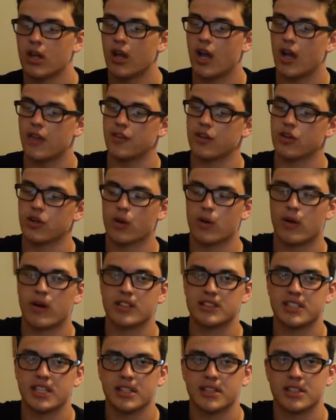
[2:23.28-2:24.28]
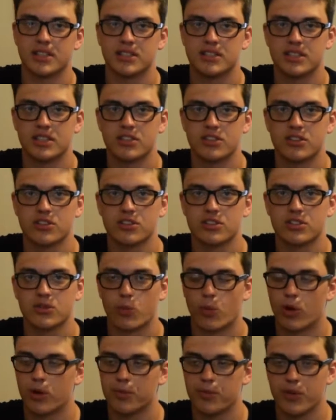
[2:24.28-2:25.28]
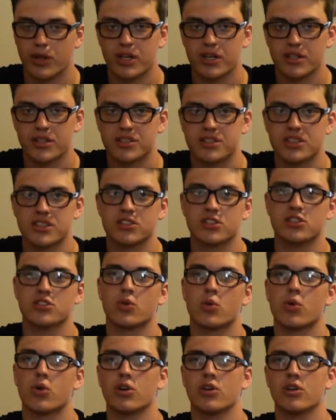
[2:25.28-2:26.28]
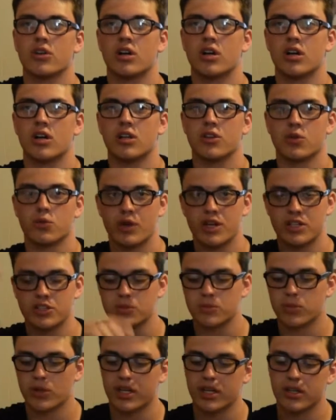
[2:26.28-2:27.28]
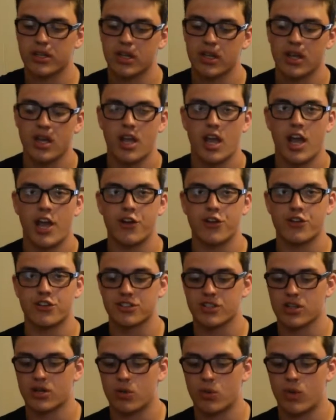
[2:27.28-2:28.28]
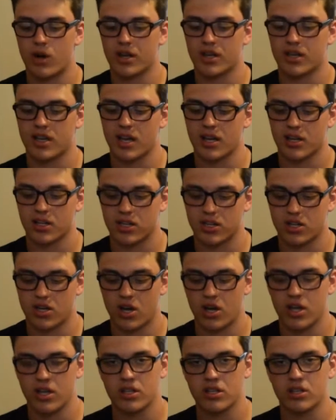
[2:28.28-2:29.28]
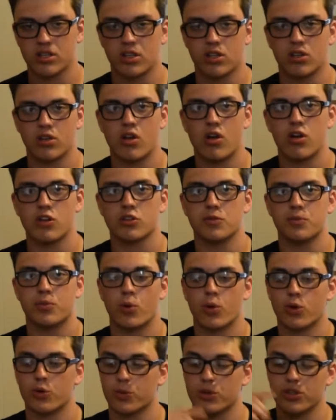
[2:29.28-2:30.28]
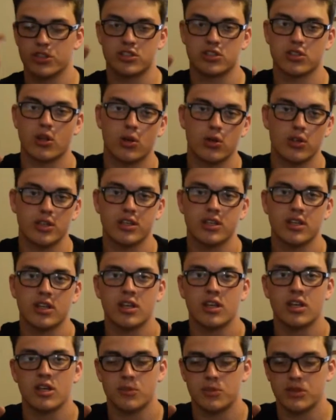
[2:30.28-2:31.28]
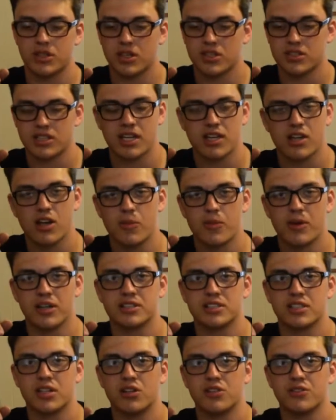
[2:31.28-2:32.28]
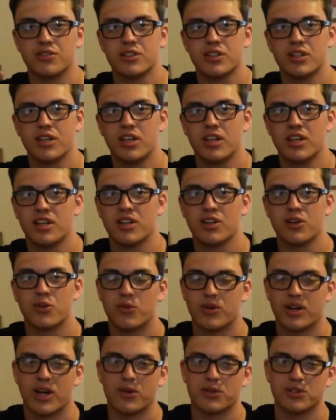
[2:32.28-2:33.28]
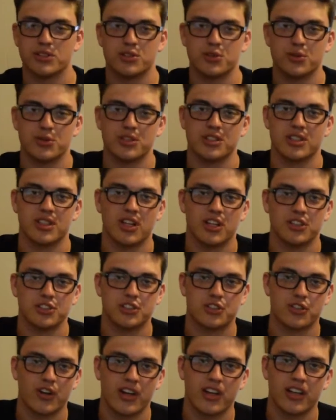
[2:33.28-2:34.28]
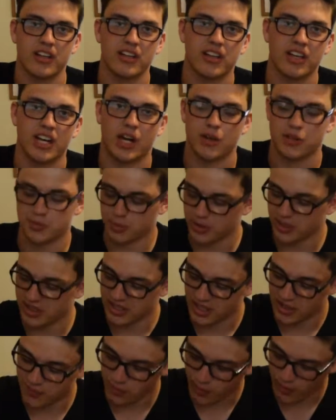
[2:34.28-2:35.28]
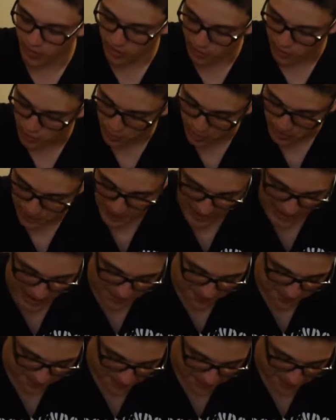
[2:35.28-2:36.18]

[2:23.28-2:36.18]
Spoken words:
and then you're going to want to take the scissors, one blade of the scissors or the razor blade, and you're just going to want to kind of cut along the board really slowly, because I cut myself when I was doing the lunch tray and I was bleeding everywhere and it was really bad.